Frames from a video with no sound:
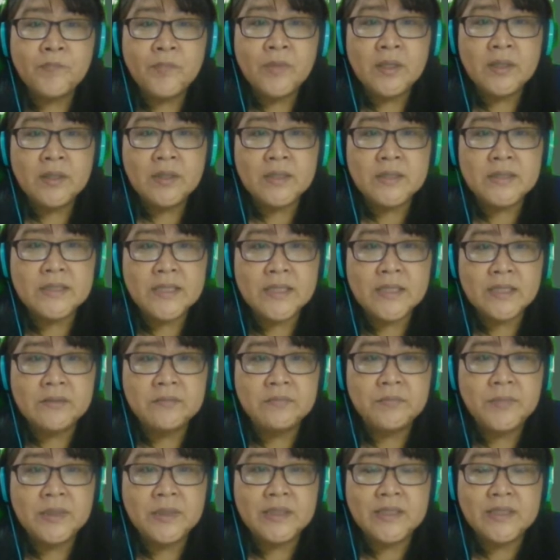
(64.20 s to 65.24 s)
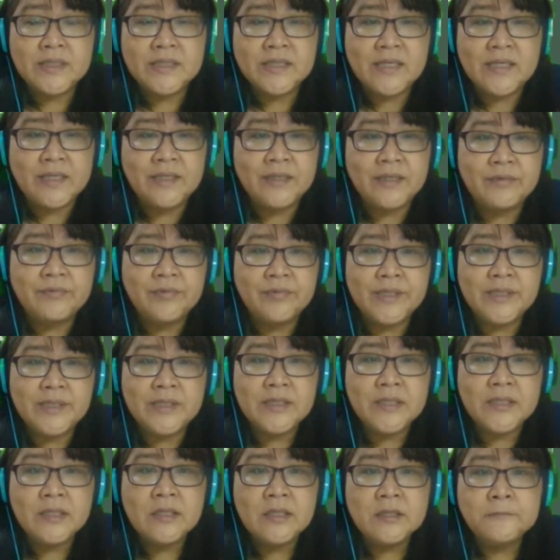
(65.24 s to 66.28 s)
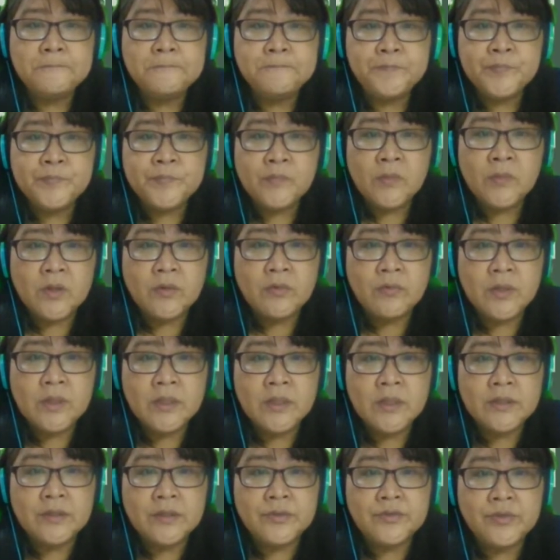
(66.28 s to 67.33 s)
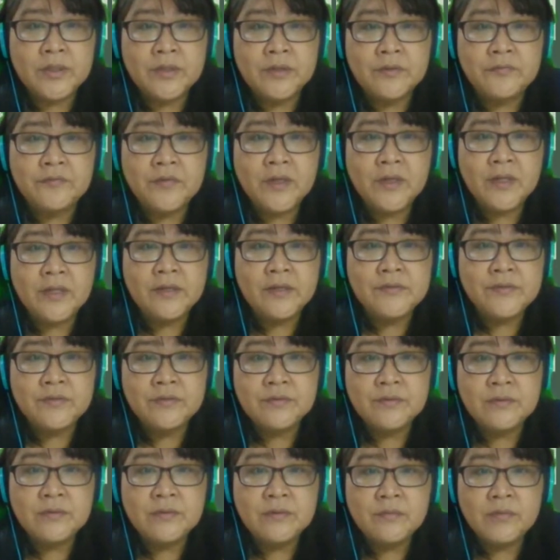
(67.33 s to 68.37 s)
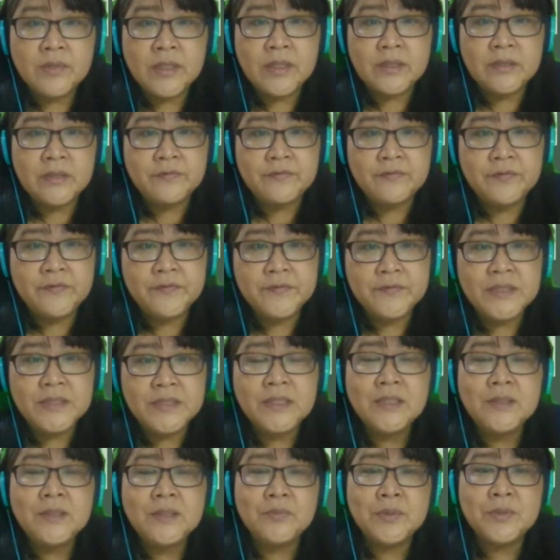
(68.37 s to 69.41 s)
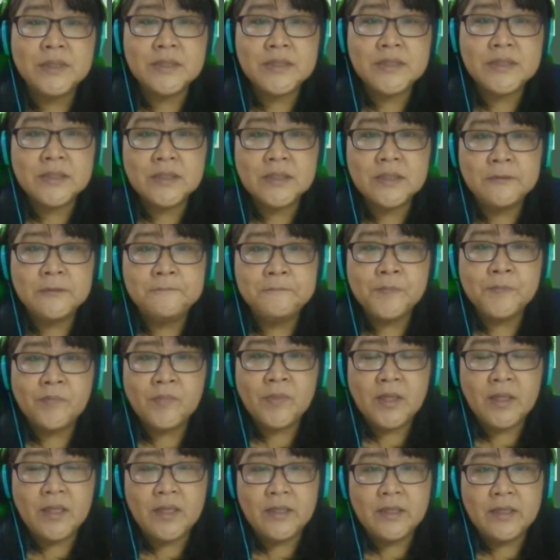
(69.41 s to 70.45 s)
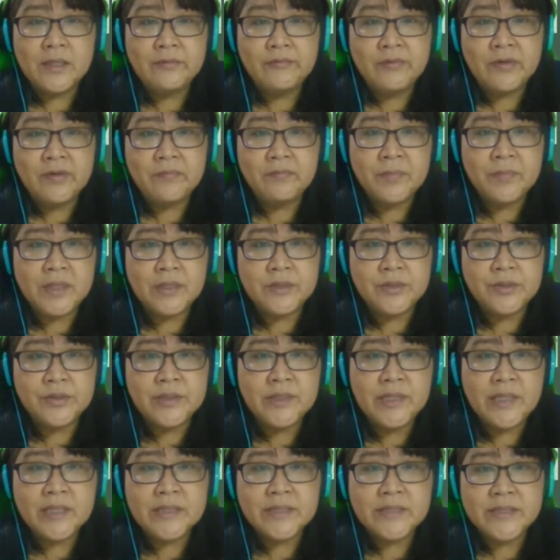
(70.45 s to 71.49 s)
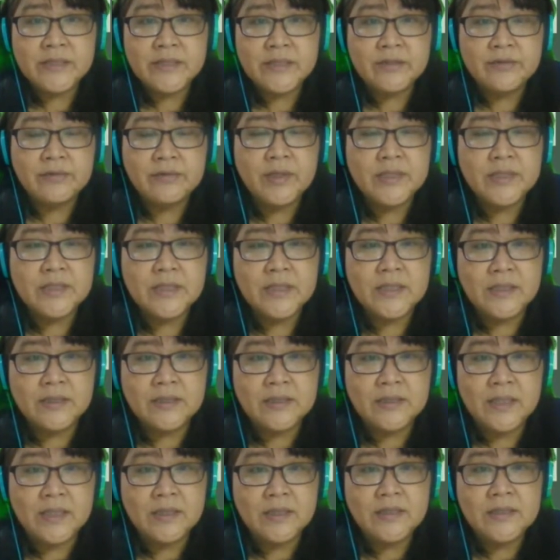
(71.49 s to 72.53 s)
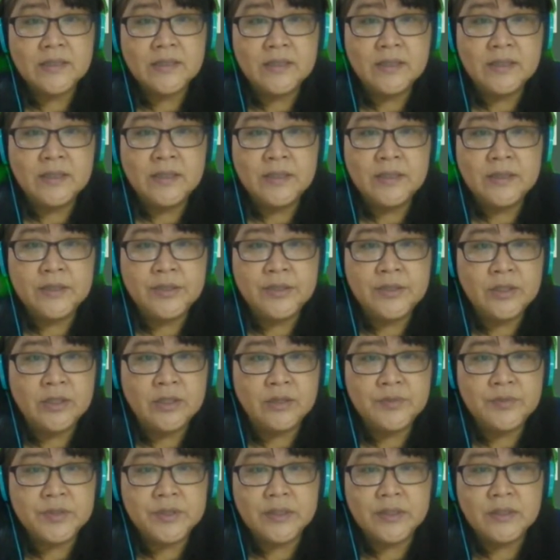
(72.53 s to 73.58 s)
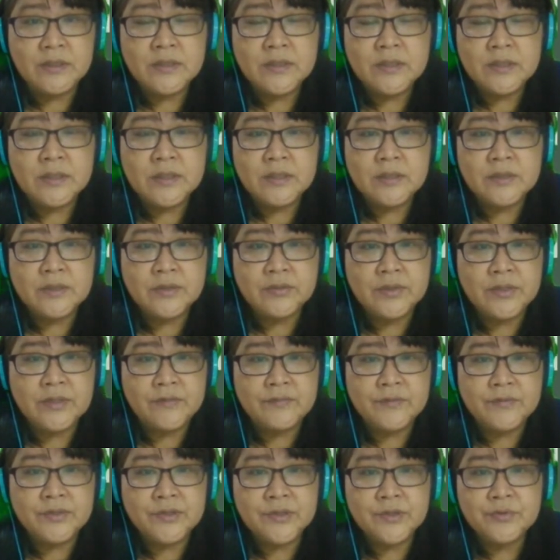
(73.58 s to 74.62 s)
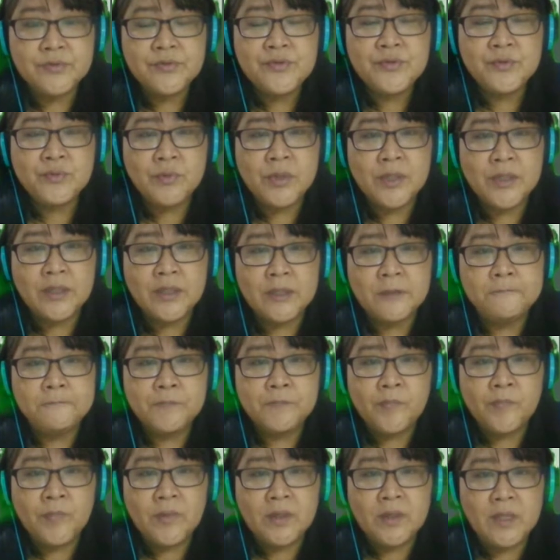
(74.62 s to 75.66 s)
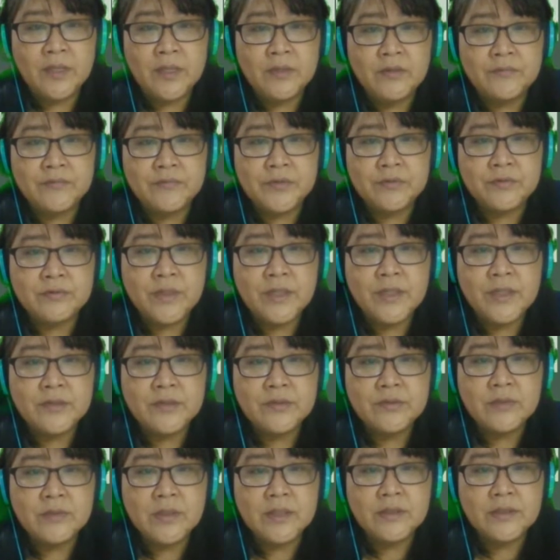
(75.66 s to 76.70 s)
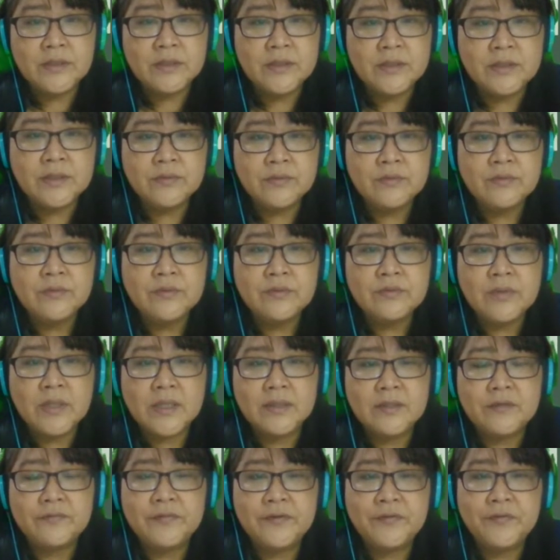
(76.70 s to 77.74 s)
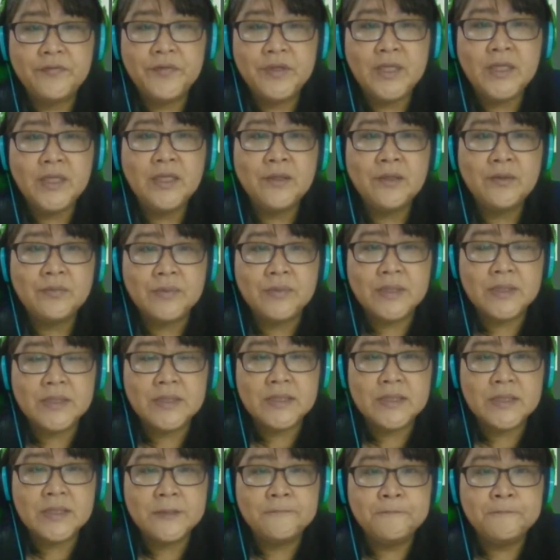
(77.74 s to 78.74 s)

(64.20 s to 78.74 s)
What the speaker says: The second part is guided writing, 125 to 150 words. And then we have part 3, extended writing task, 3 options. So you have to choose one and you have to write 200 to 250 words.